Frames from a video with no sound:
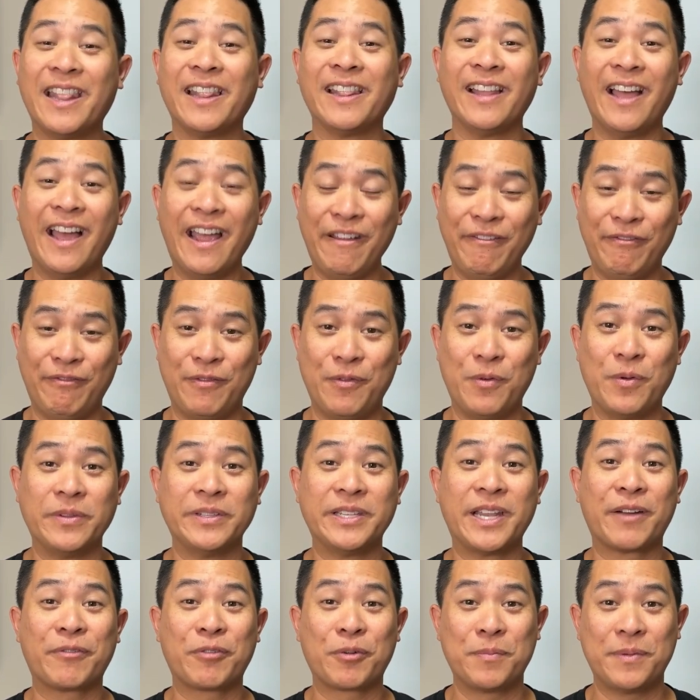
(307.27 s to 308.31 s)
and life will
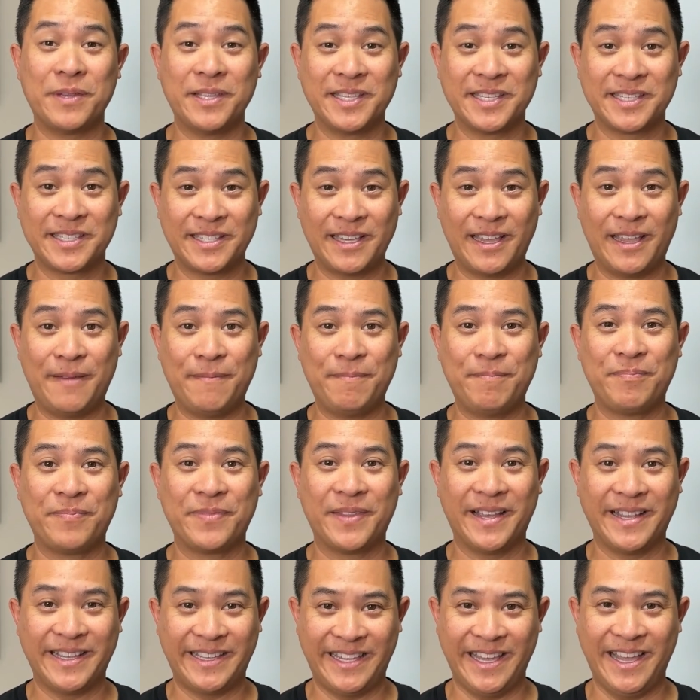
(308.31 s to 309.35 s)
never be the same
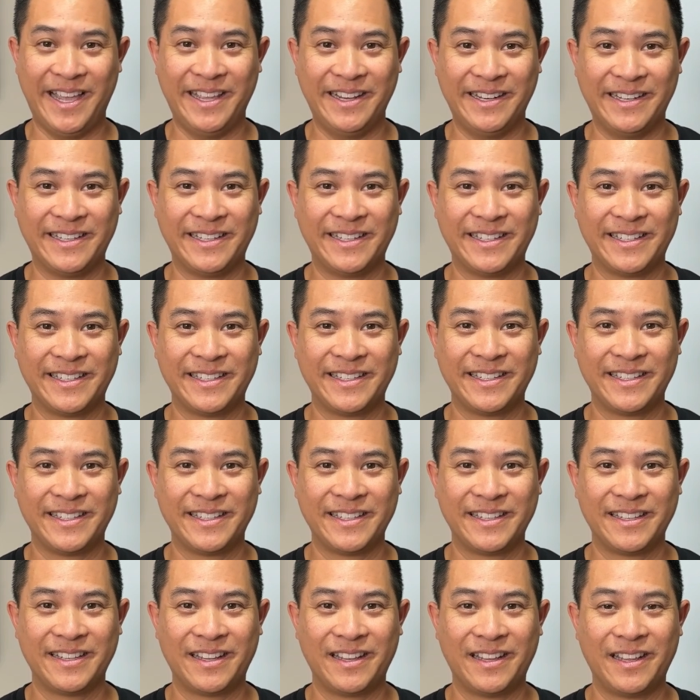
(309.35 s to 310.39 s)
again.
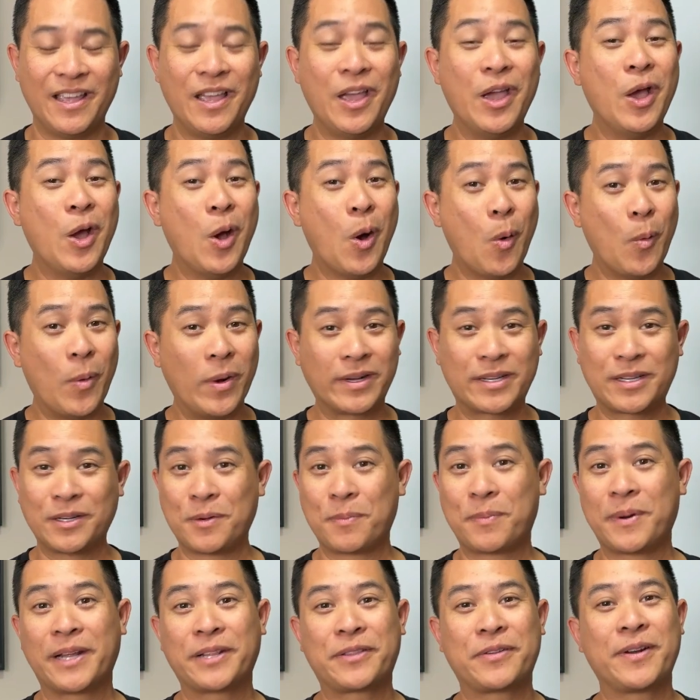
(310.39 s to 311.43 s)
Welcome
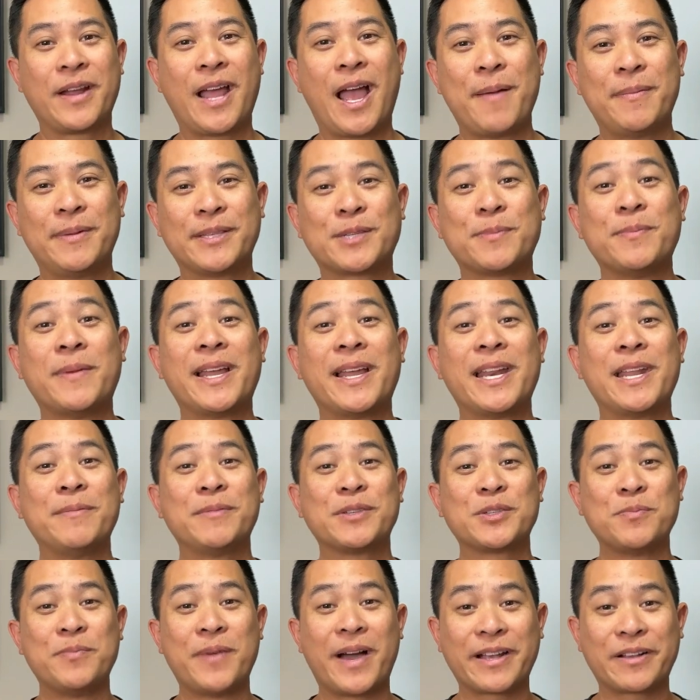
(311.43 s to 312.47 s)
to Breakthrough Habits. My name
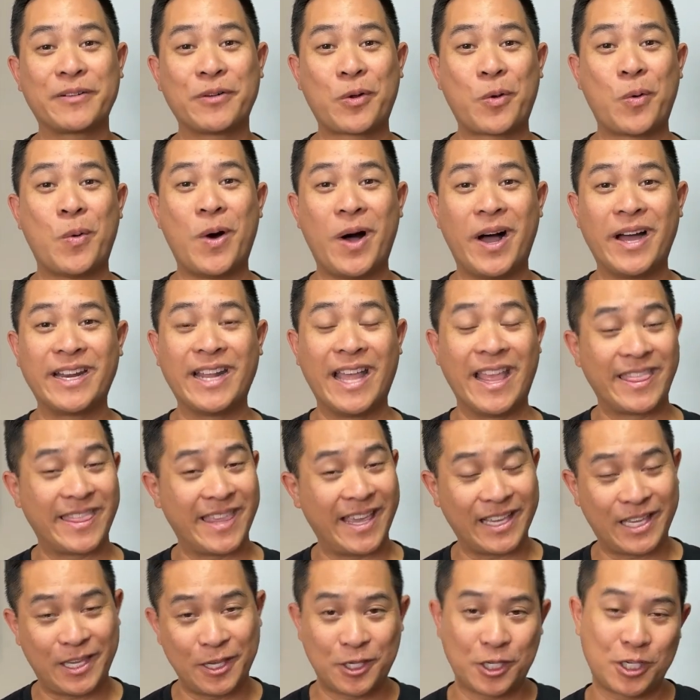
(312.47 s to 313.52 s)
is Michael Quan.
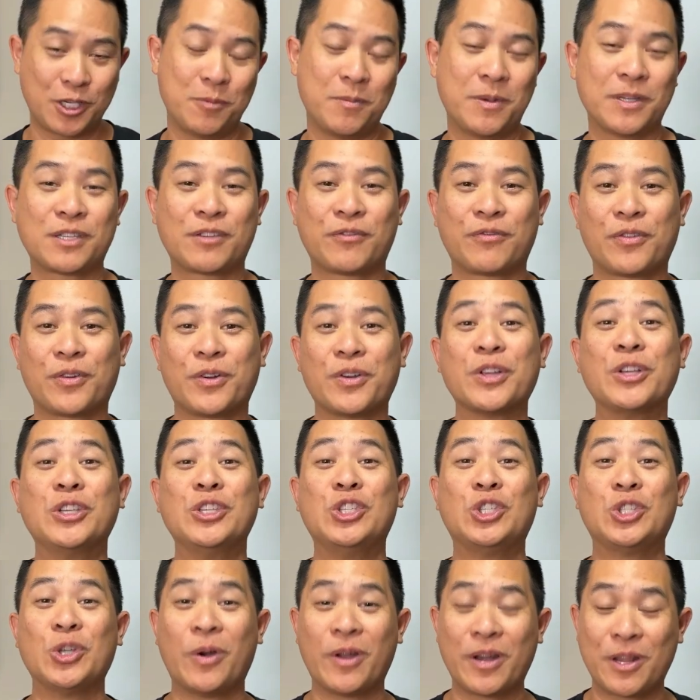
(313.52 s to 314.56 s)
Thank you so much for
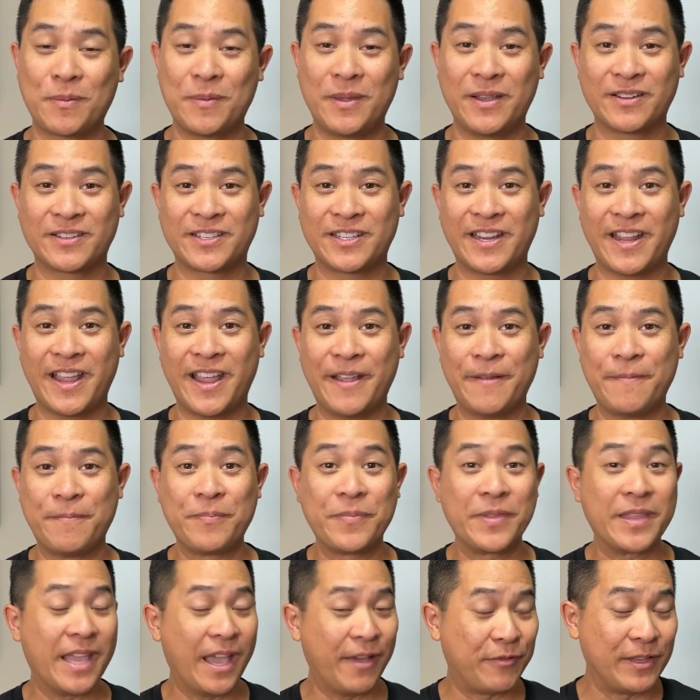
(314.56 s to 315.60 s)
joining me here today.
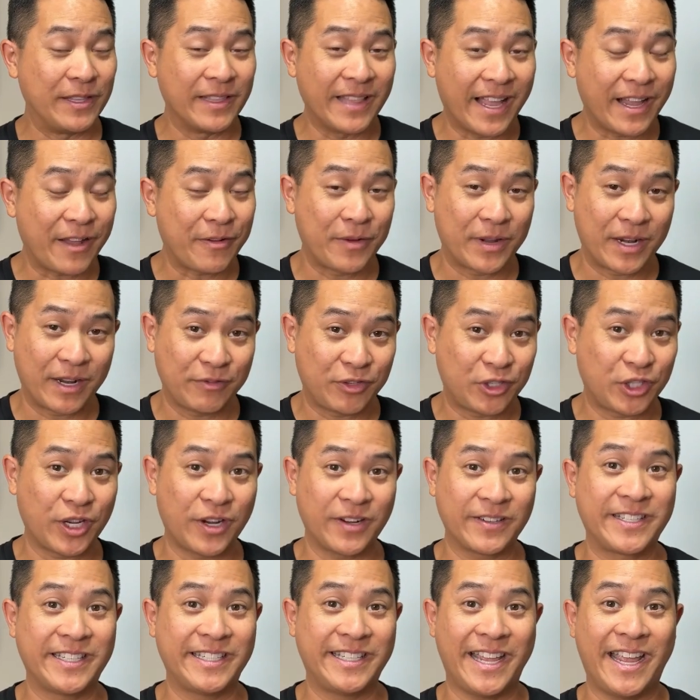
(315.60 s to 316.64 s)
If you like what I've
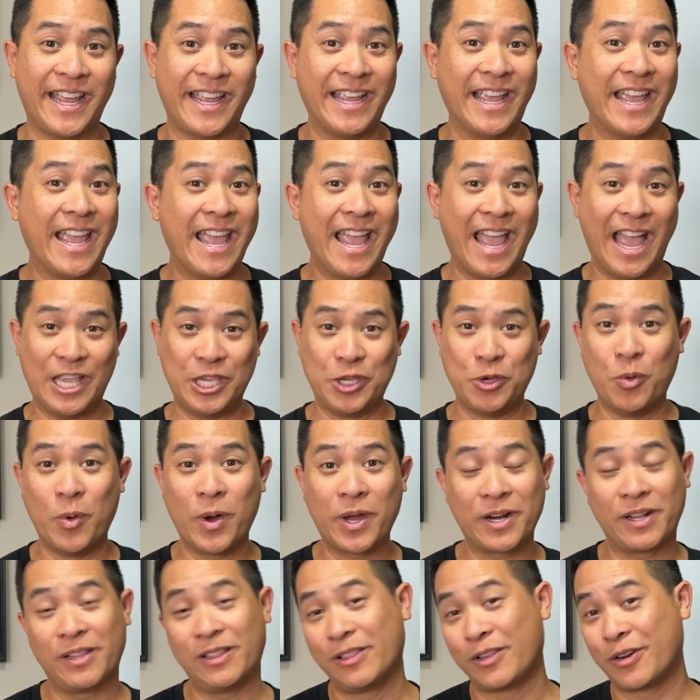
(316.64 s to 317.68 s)
shared today and you
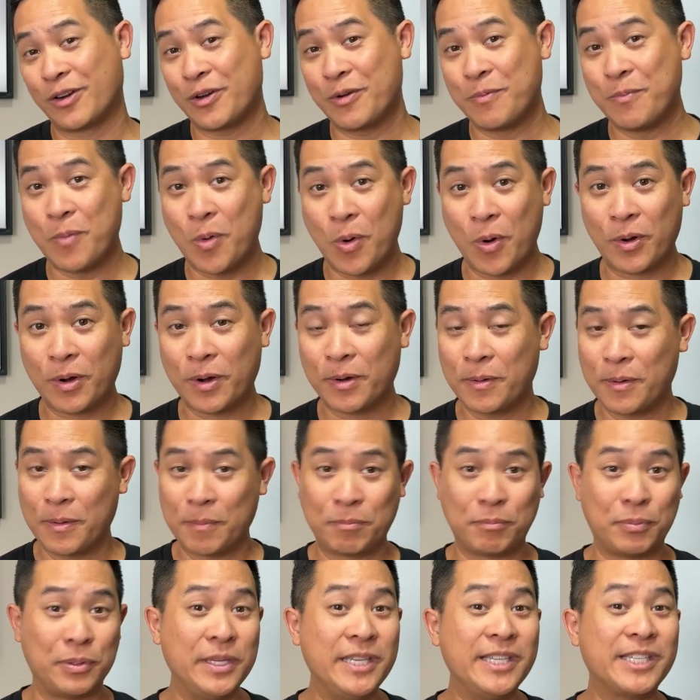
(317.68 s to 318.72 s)
want to learn more,
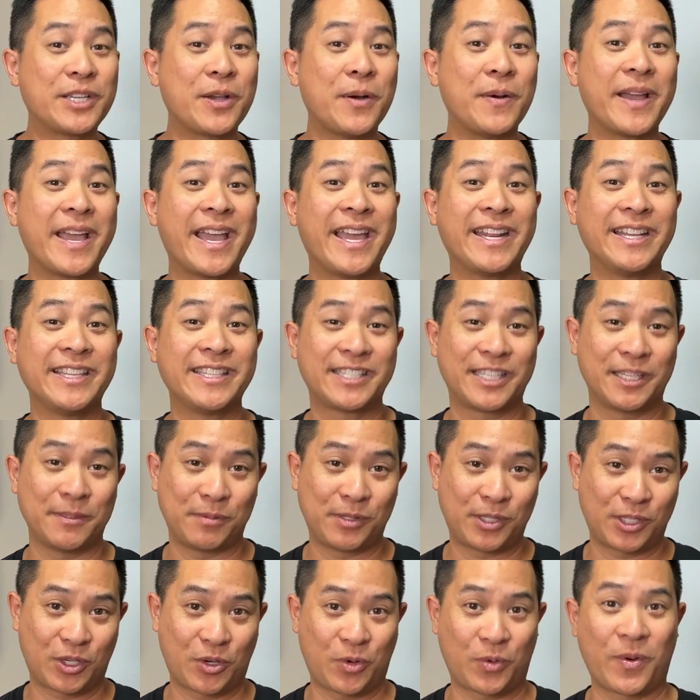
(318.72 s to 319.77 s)
please go ahead and
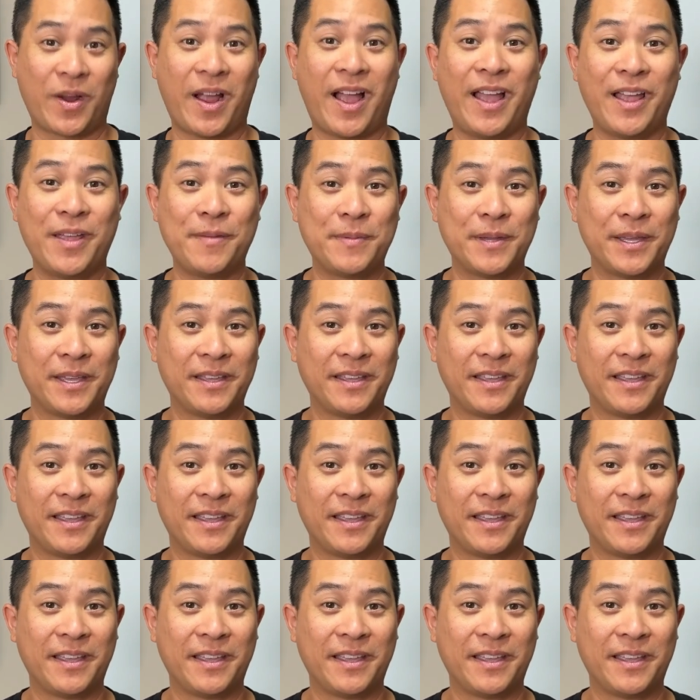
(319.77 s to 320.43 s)
subscribe